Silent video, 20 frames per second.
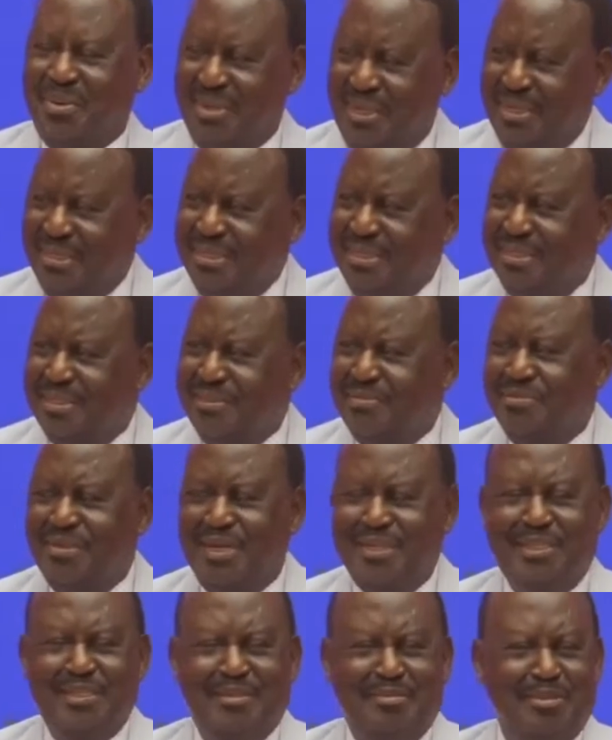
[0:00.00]
When he
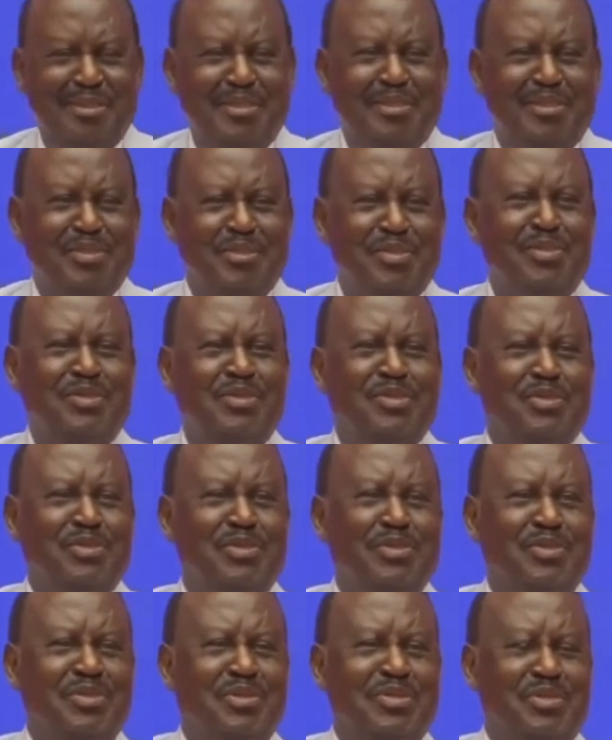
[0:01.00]
invited me to go
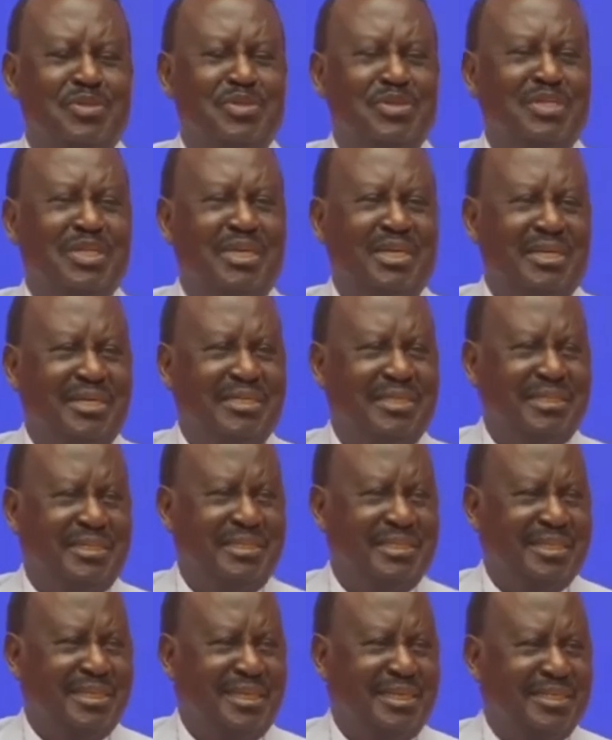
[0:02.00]
to
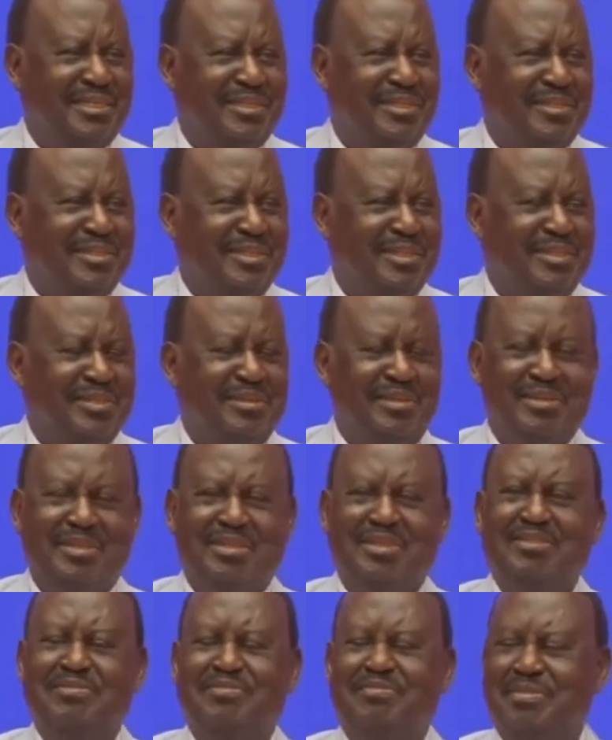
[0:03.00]
Gujarat as
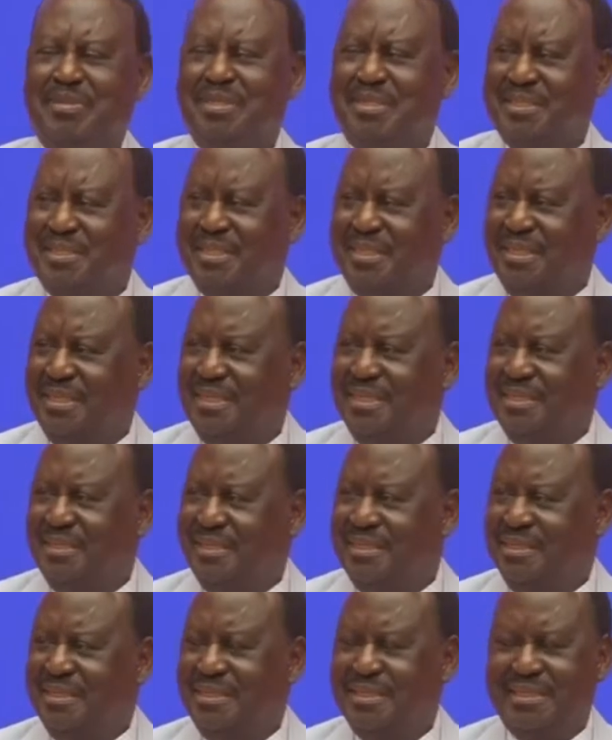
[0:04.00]
chief minister
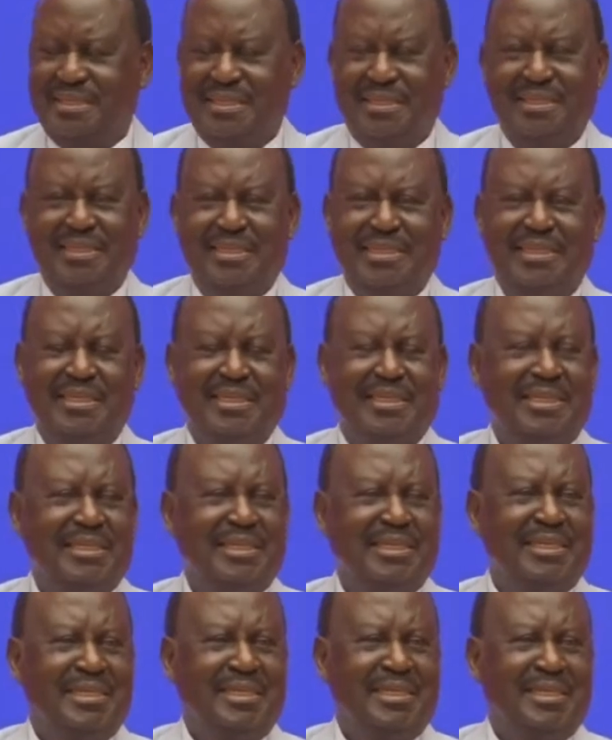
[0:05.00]
then,
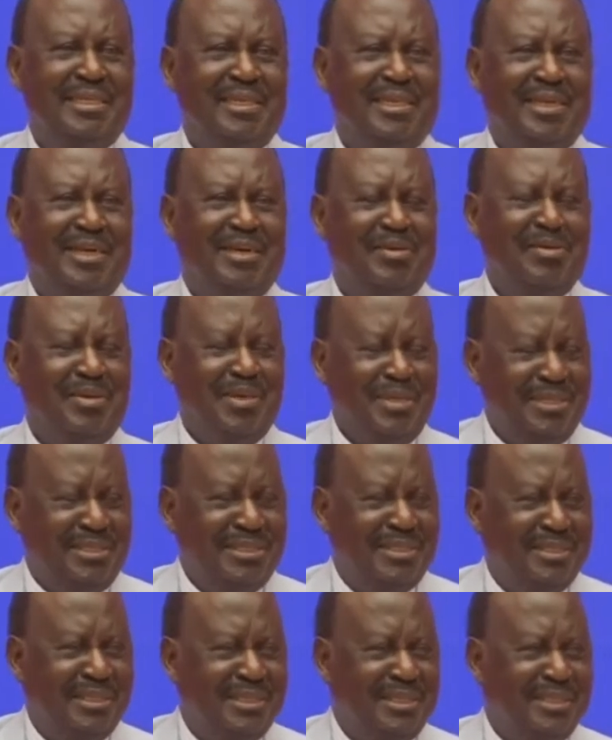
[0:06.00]
I
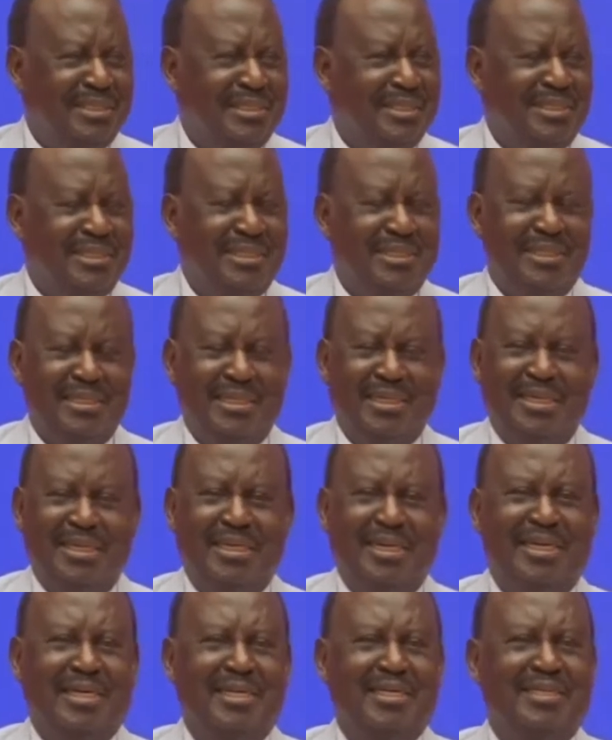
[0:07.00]
went
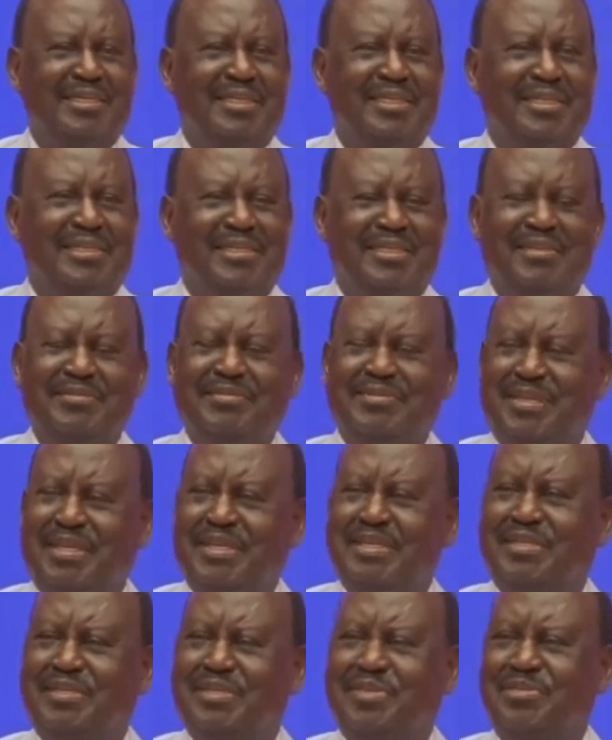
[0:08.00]
as a chief
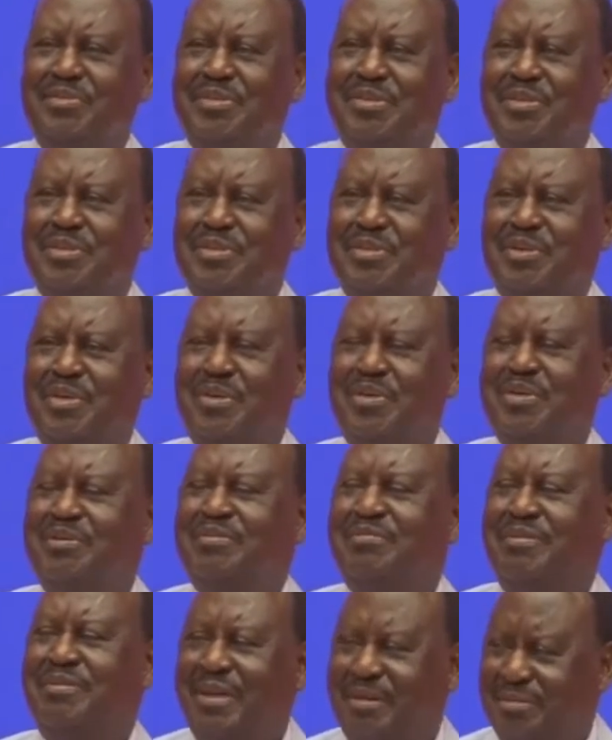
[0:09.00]
guest in what is called
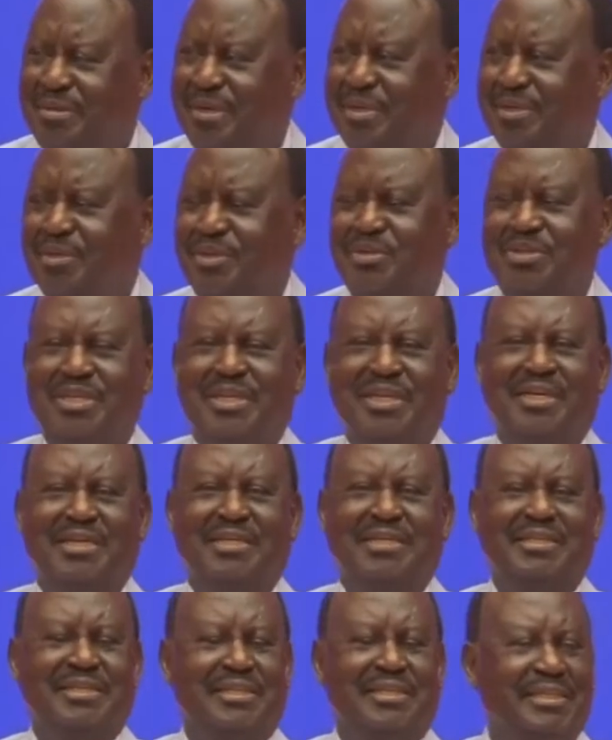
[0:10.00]
the Vibrant
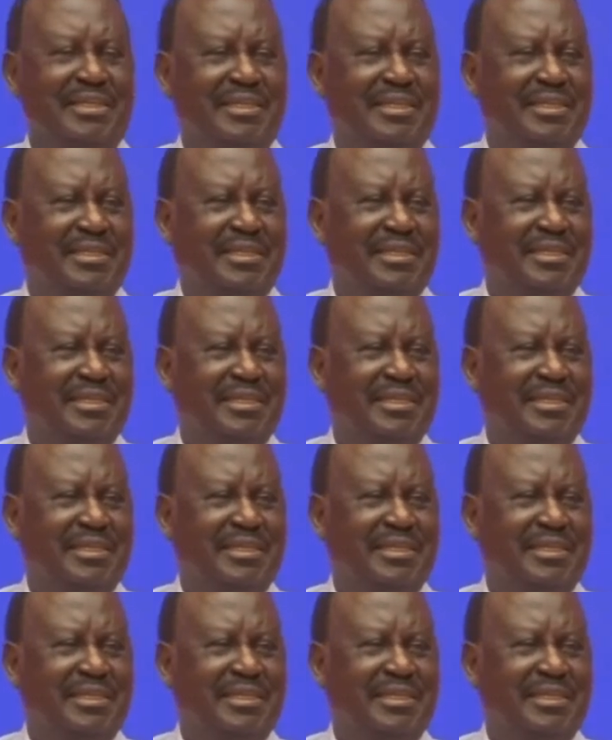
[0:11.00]
Gujarat.